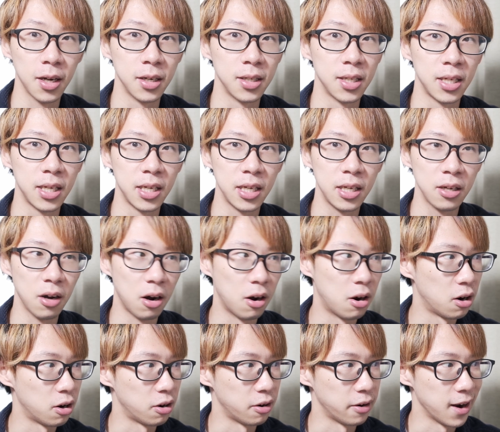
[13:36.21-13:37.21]
a
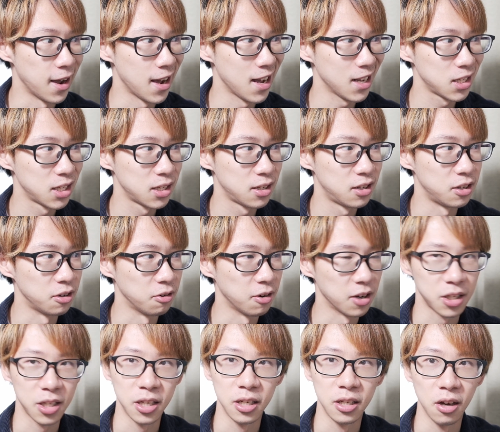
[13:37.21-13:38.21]
TRS to a
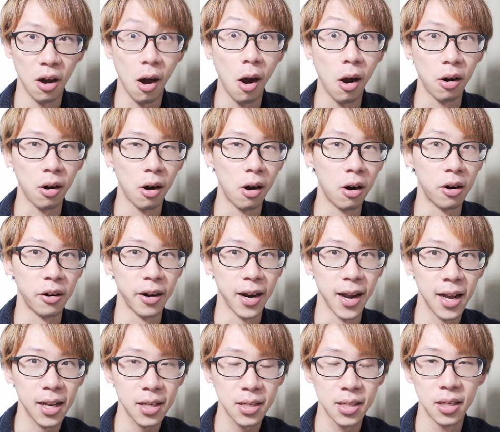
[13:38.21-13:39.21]

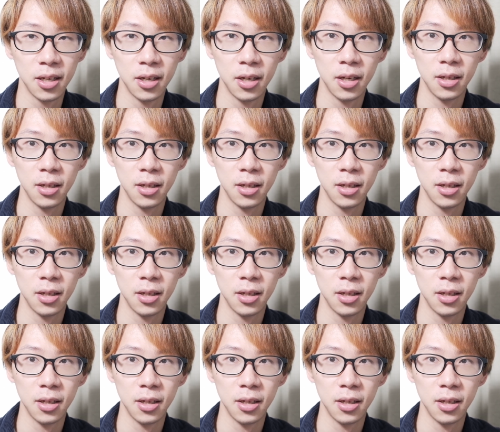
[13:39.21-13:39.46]
TRRS.